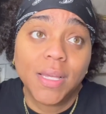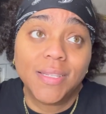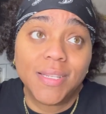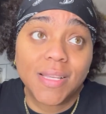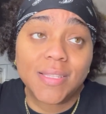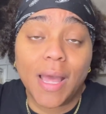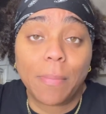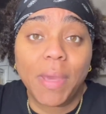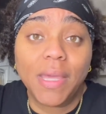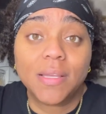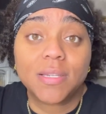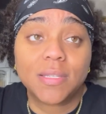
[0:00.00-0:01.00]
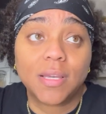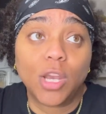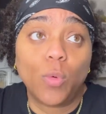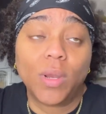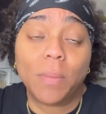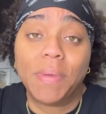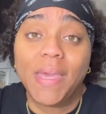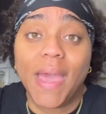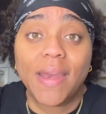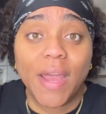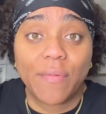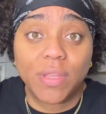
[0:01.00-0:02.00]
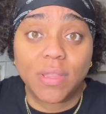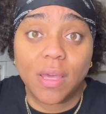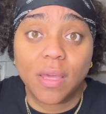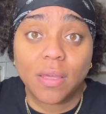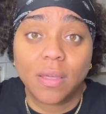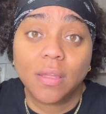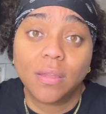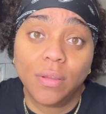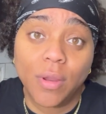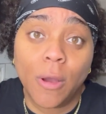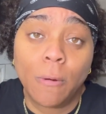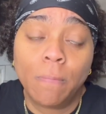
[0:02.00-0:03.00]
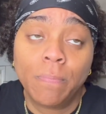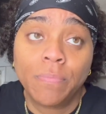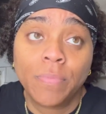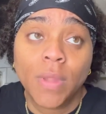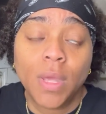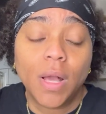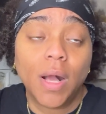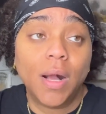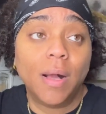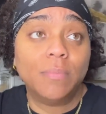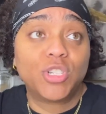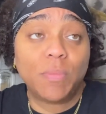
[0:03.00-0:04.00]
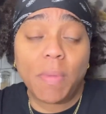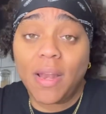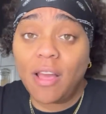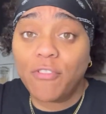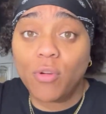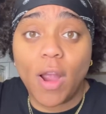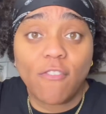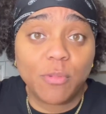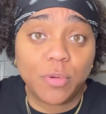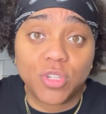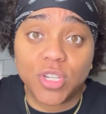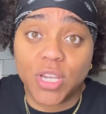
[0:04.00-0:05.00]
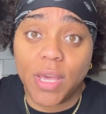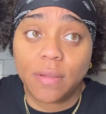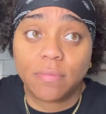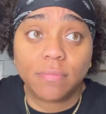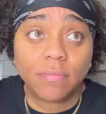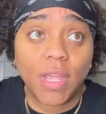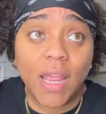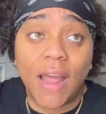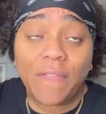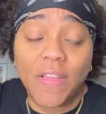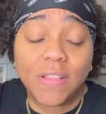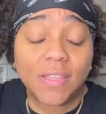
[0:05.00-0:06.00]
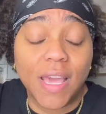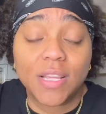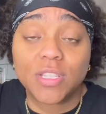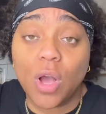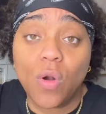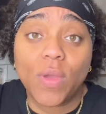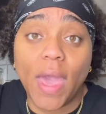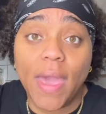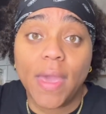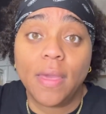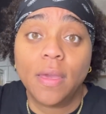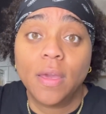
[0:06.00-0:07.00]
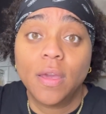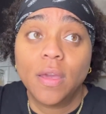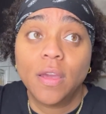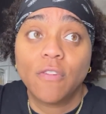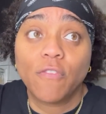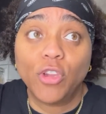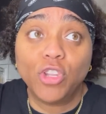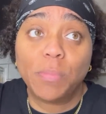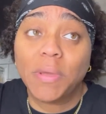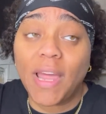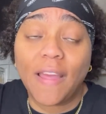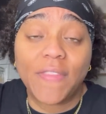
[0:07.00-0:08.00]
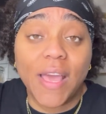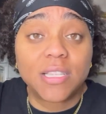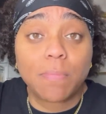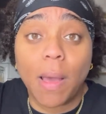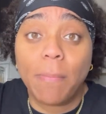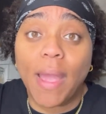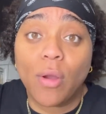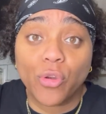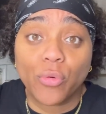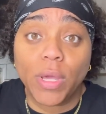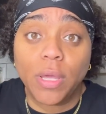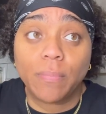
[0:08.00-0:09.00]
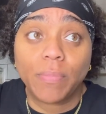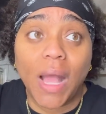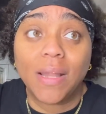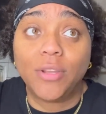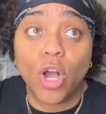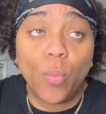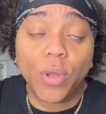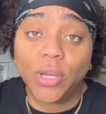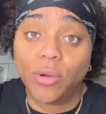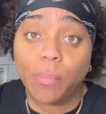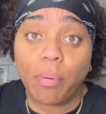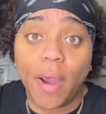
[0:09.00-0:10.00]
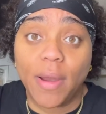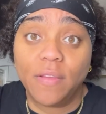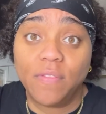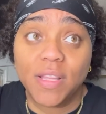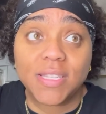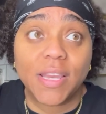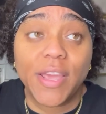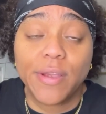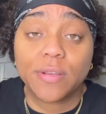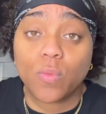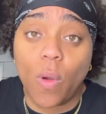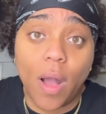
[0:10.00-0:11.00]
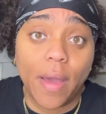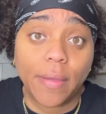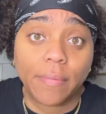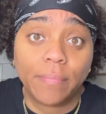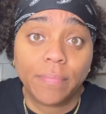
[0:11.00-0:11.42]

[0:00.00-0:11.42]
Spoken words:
does not mean that she's going to want to be at everything, you know. She may not feel comfortable just yet. And I think that is okay for you to be like, that's my boundary. I don't want to go to Pride events and here's why.